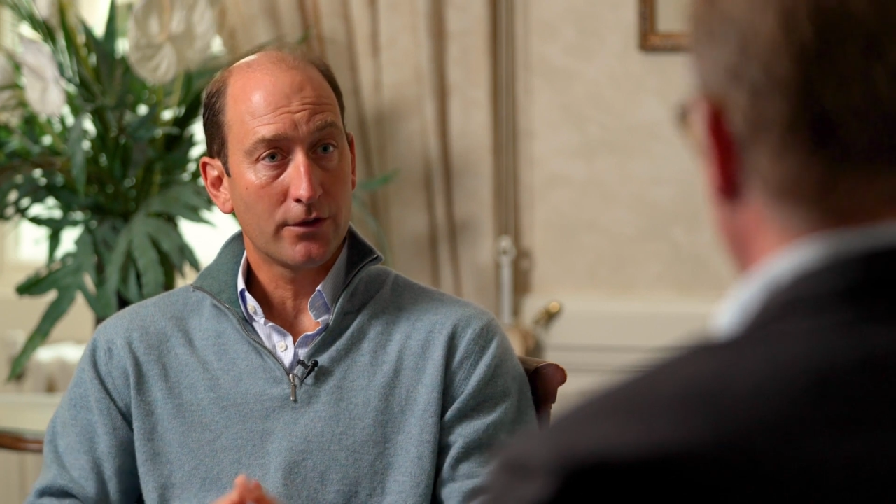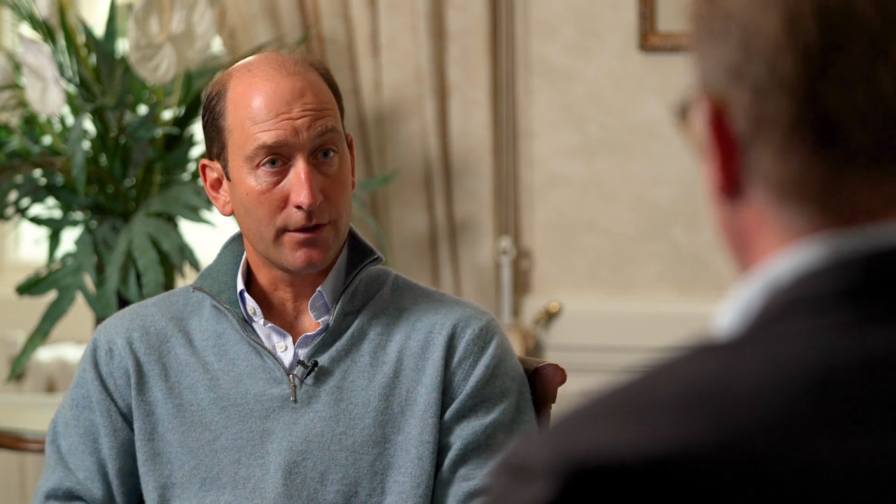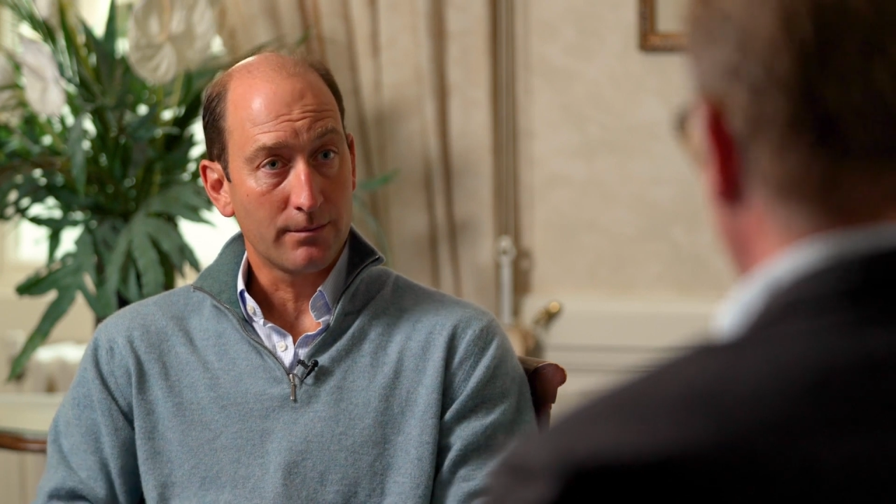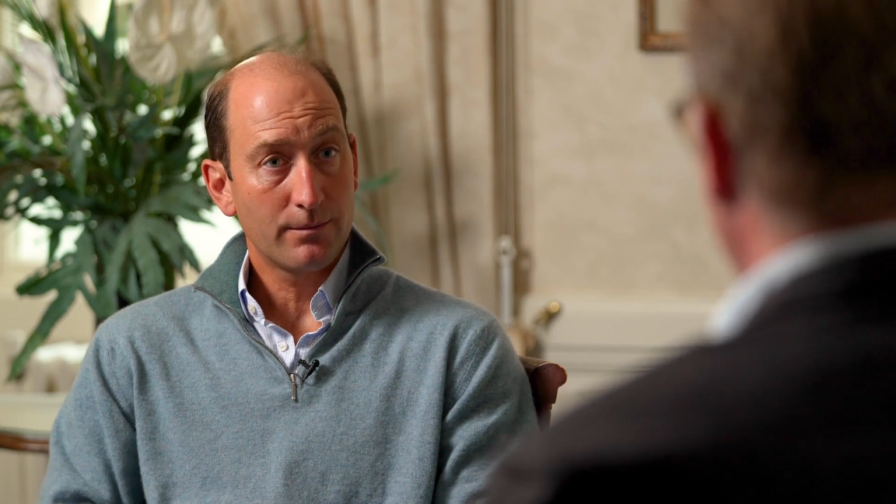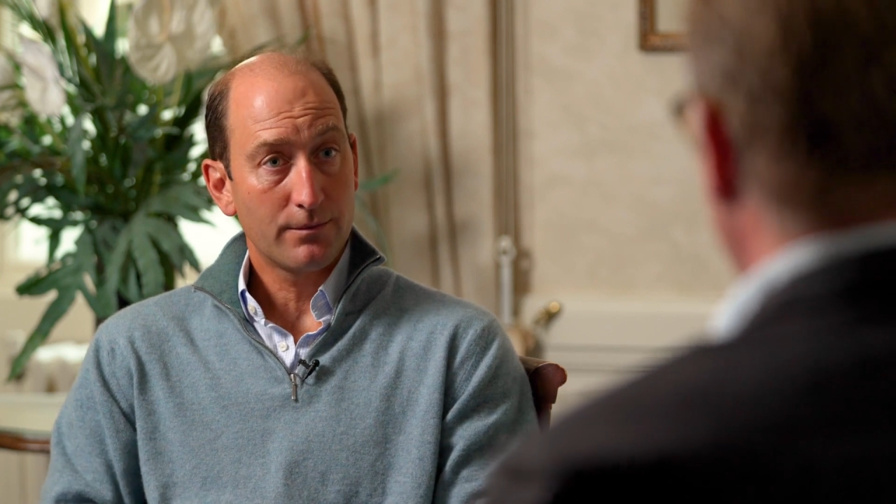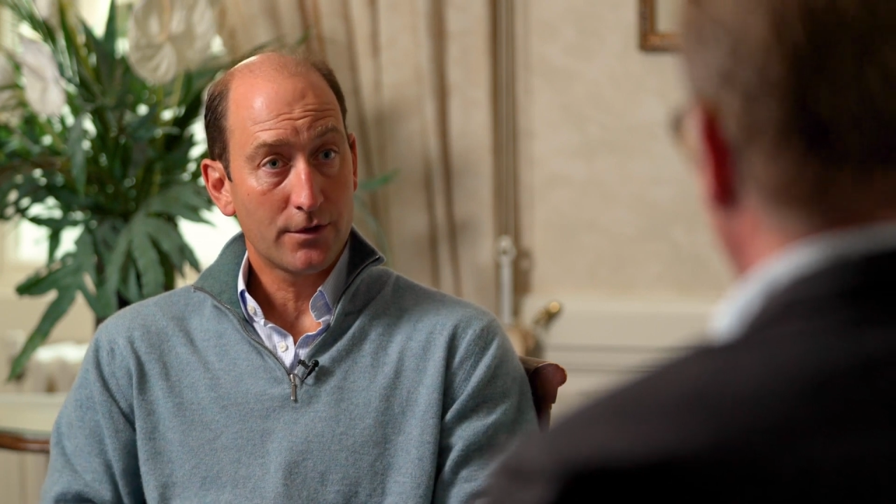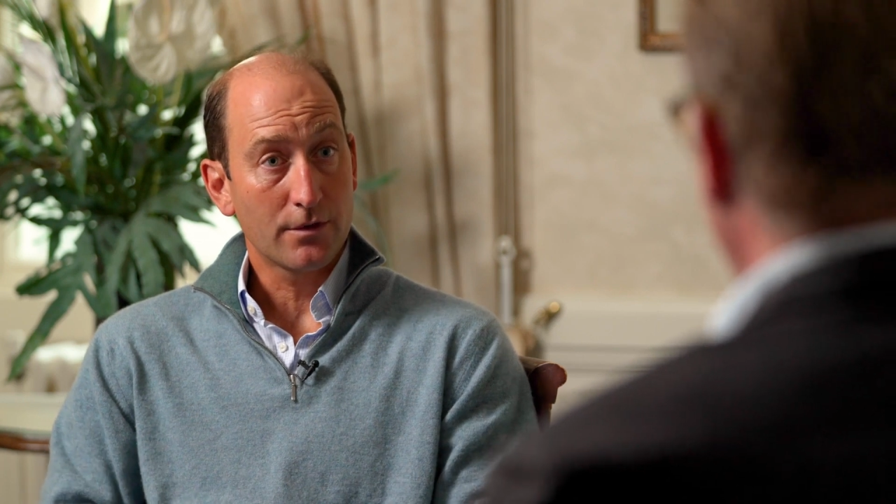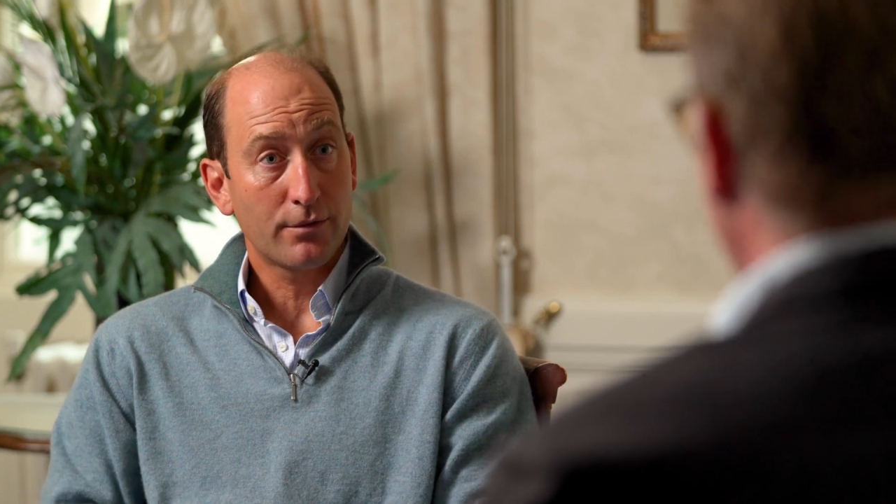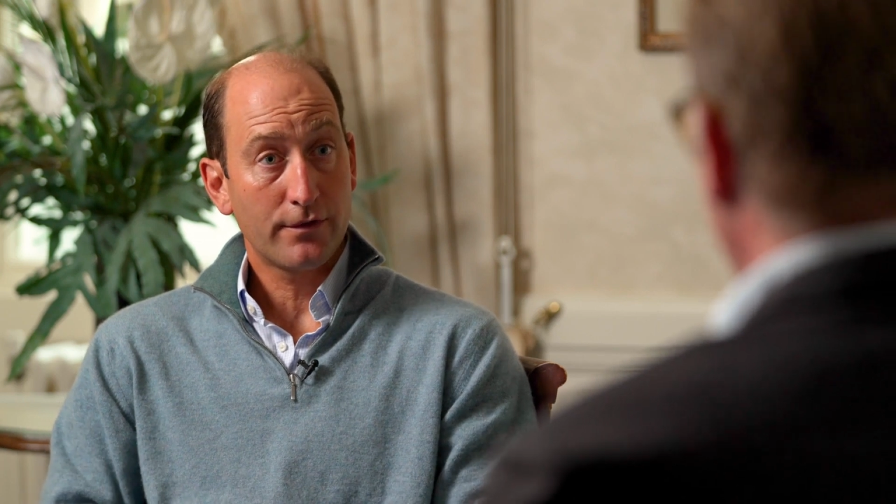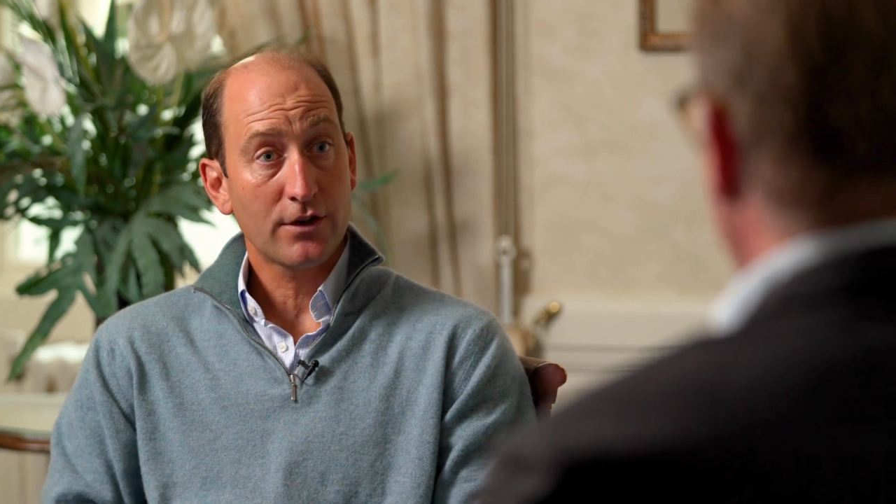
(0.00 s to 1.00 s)
to the
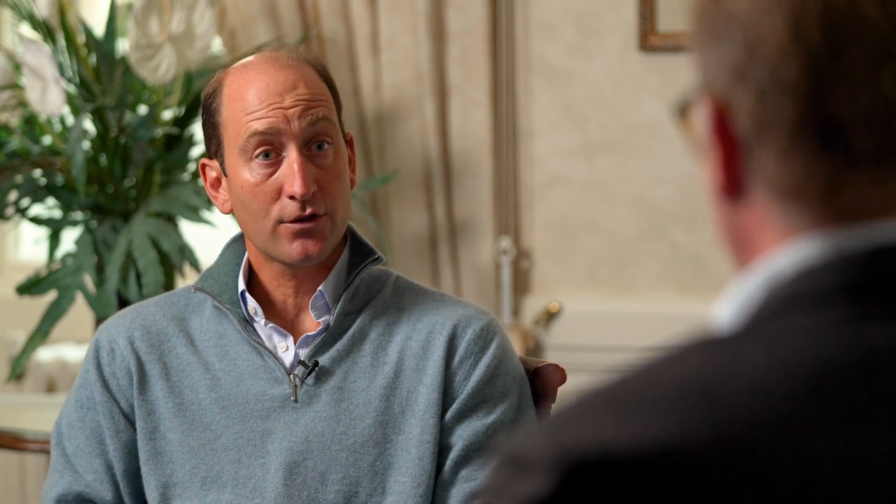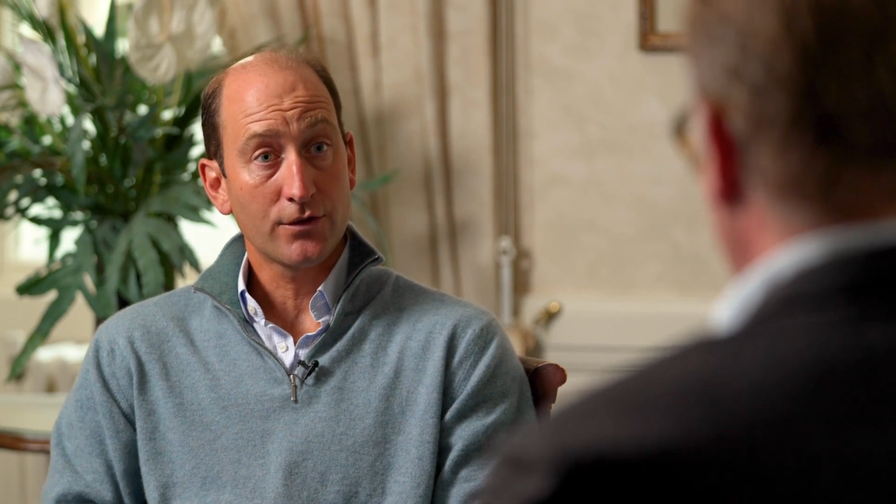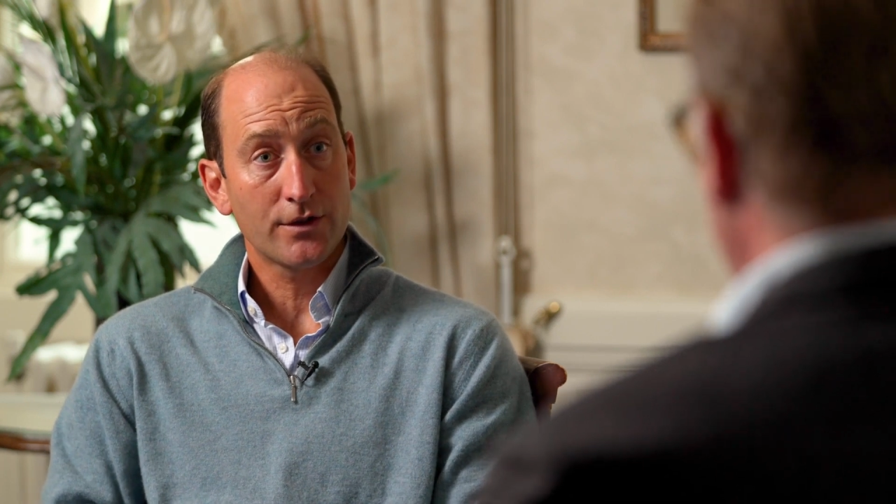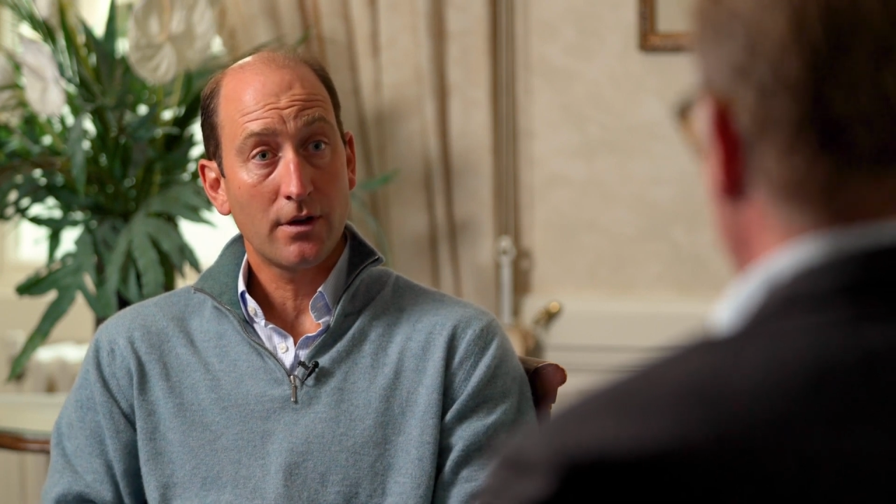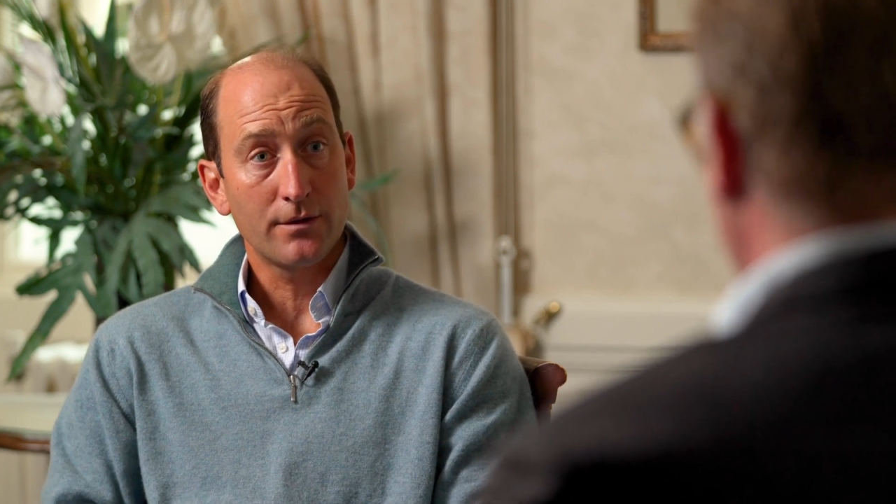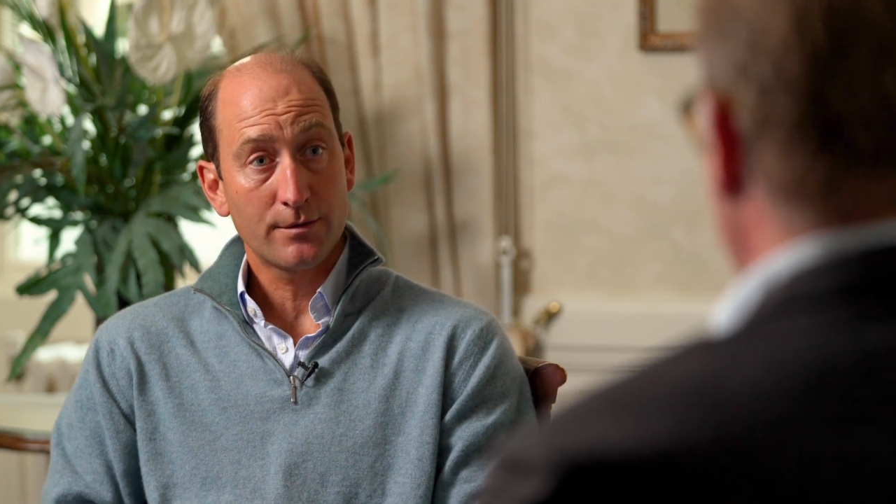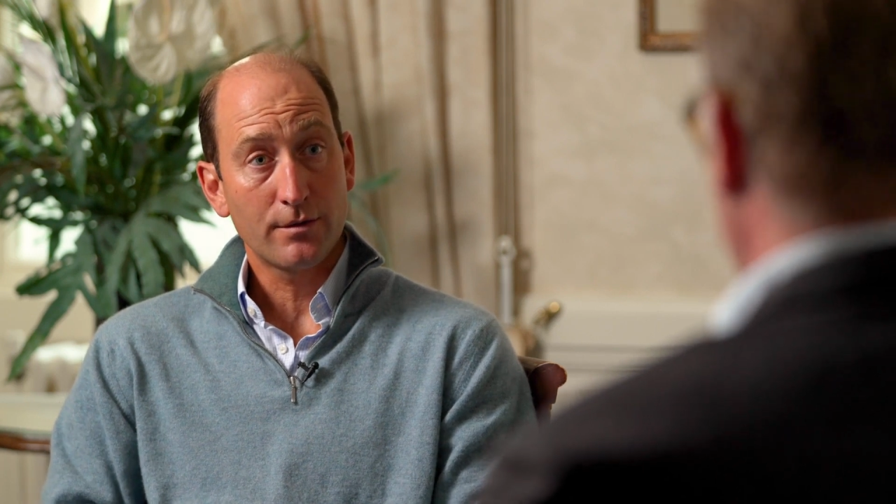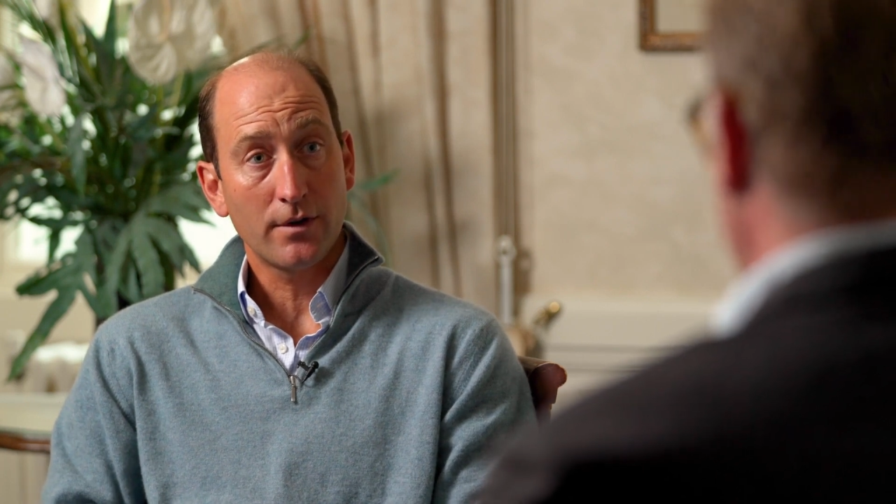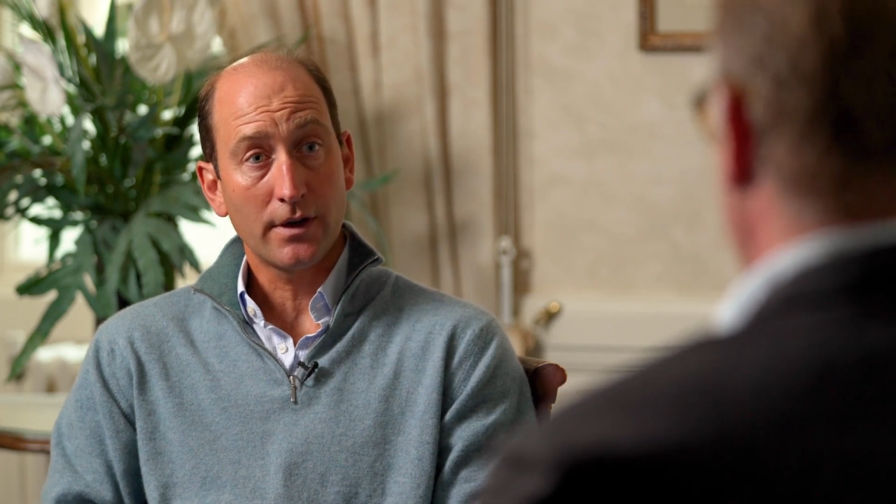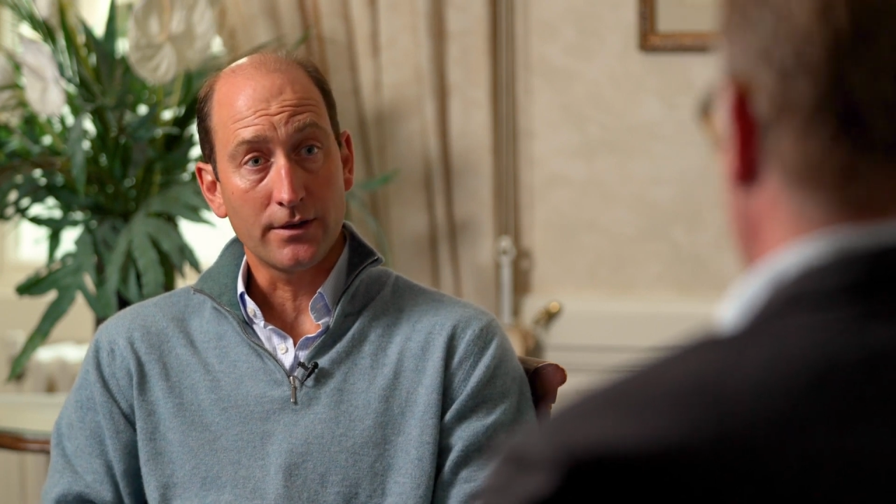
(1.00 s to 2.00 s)
professional service
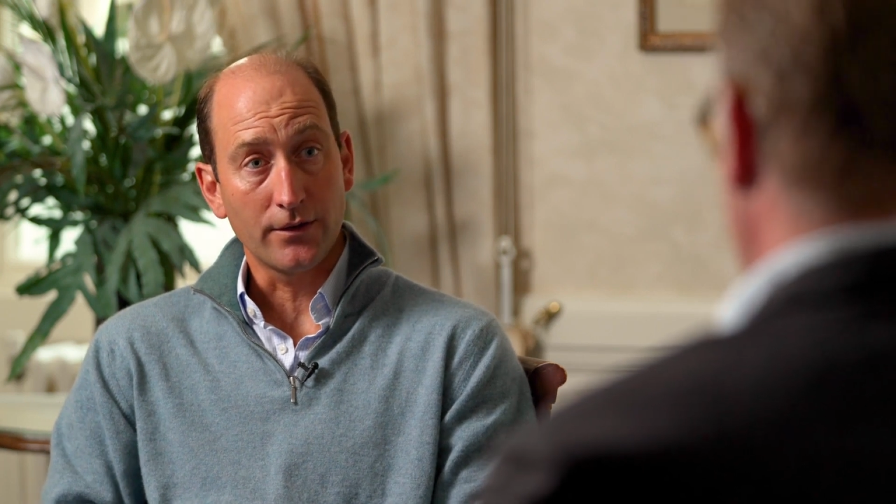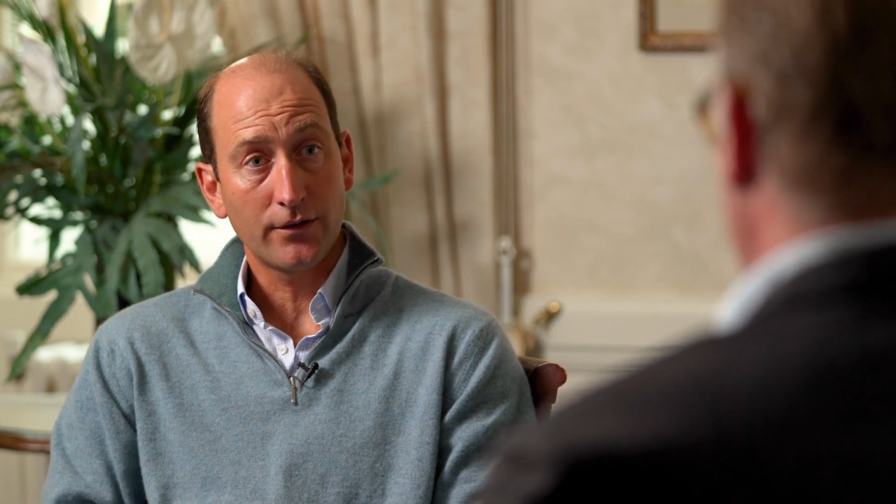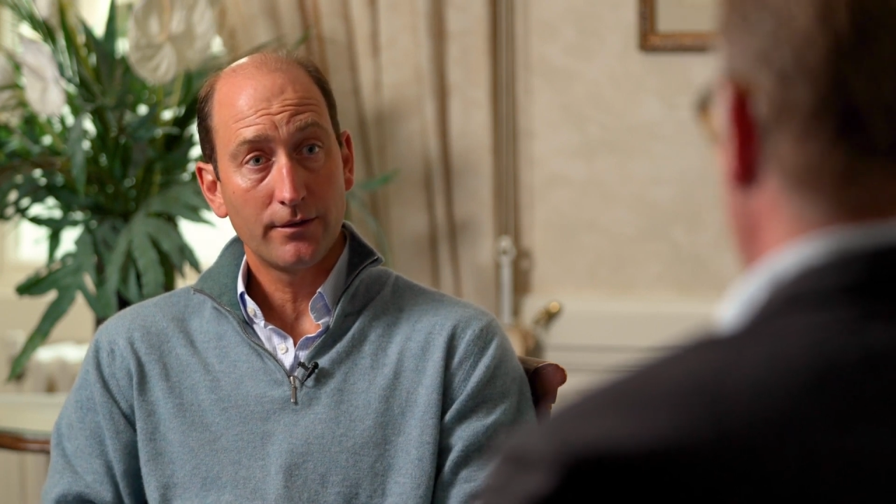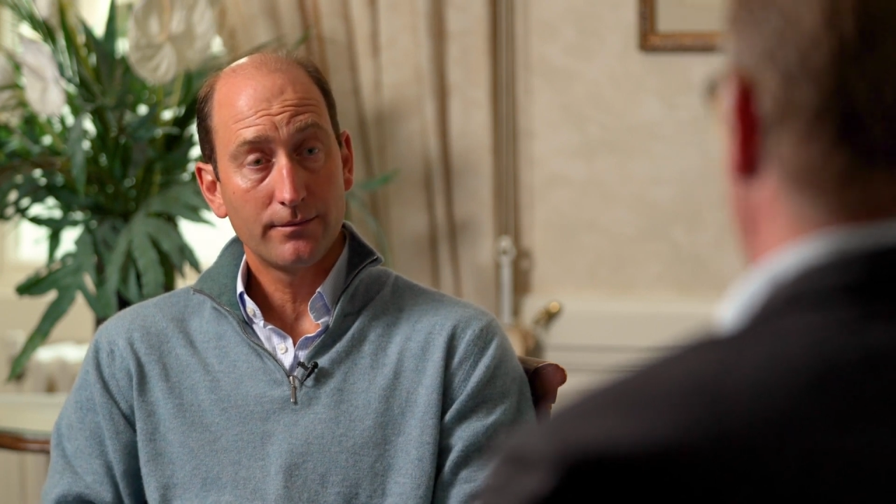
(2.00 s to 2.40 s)
providers.